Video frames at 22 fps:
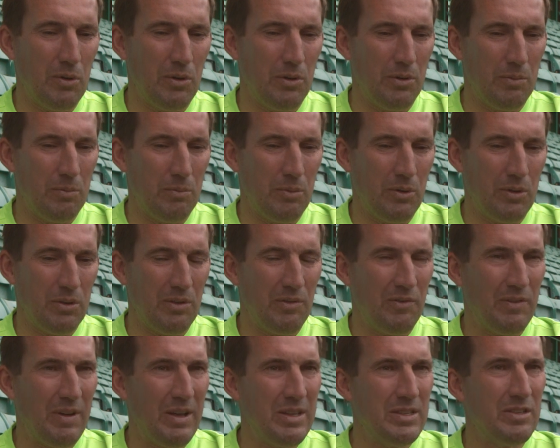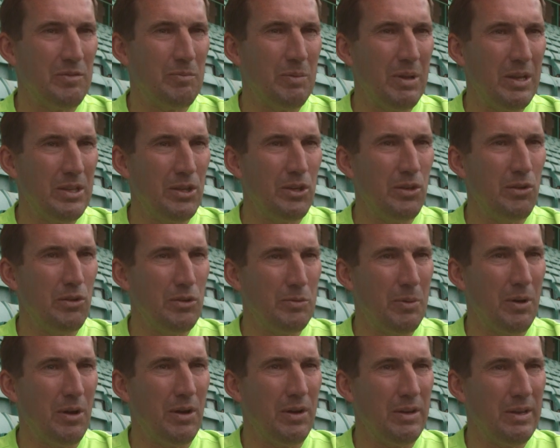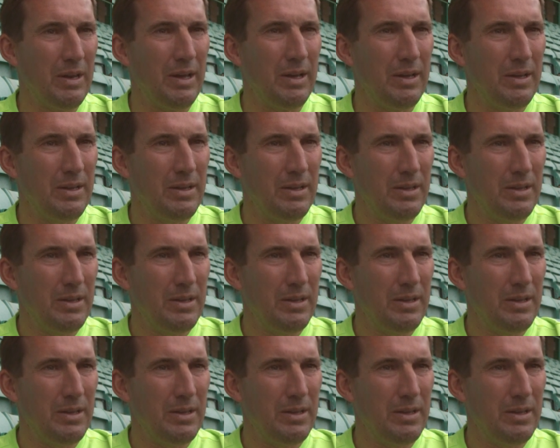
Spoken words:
but the fans have played a huge part in that.